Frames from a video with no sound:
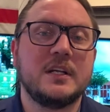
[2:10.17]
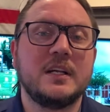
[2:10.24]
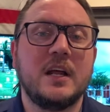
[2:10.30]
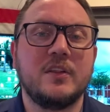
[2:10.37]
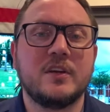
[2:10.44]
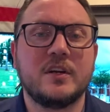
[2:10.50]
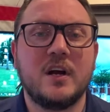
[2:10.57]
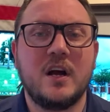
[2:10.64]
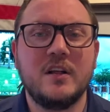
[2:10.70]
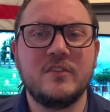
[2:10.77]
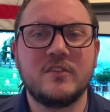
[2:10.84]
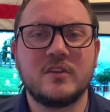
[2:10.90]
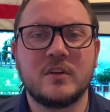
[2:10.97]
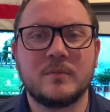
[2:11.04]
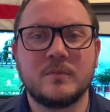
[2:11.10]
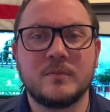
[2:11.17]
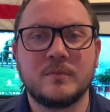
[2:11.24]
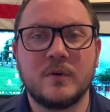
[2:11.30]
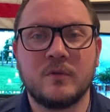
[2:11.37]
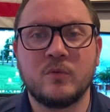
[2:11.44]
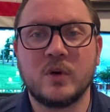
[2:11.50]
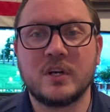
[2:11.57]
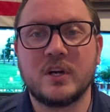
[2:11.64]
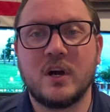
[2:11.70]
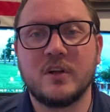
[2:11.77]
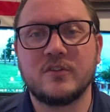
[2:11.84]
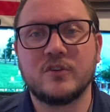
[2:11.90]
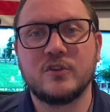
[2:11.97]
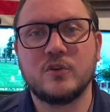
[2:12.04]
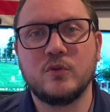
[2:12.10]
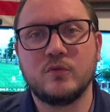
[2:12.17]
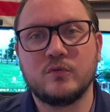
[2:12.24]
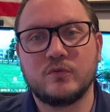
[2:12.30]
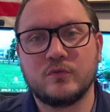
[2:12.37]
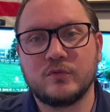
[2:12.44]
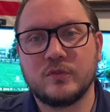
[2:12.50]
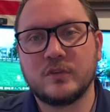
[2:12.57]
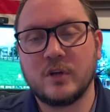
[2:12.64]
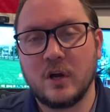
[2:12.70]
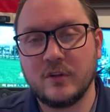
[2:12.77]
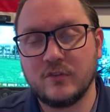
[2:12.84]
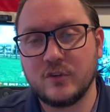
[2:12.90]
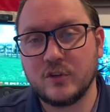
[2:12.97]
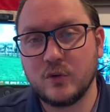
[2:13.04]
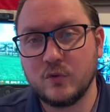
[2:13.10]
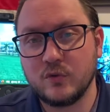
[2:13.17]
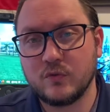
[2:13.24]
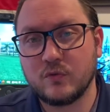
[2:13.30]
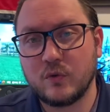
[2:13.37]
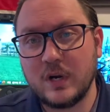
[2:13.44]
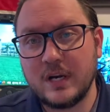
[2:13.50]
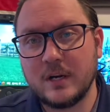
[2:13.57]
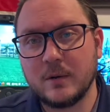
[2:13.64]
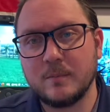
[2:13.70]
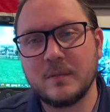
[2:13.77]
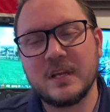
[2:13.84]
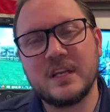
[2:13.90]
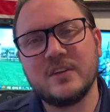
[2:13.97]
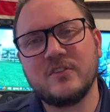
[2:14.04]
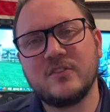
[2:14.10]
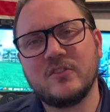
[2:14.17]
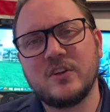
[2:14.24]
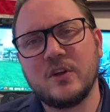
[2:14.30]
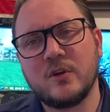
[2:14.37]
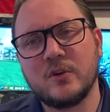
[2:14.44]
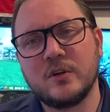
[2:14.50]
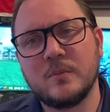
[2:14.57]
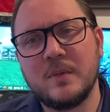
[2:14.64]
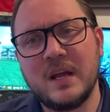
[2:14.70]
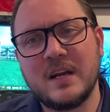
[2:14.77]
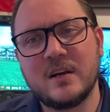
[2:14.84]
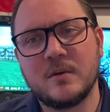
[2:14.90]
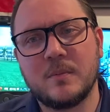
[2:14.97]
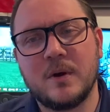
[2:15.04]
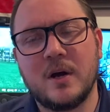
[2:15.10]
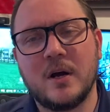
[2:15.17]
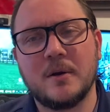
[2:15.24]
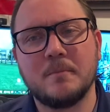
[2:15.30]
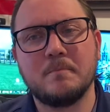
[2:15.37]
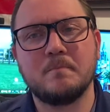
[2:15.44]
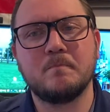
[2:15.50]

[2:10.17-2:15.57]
Now, the concept of what constitutes freedom is still debated upon.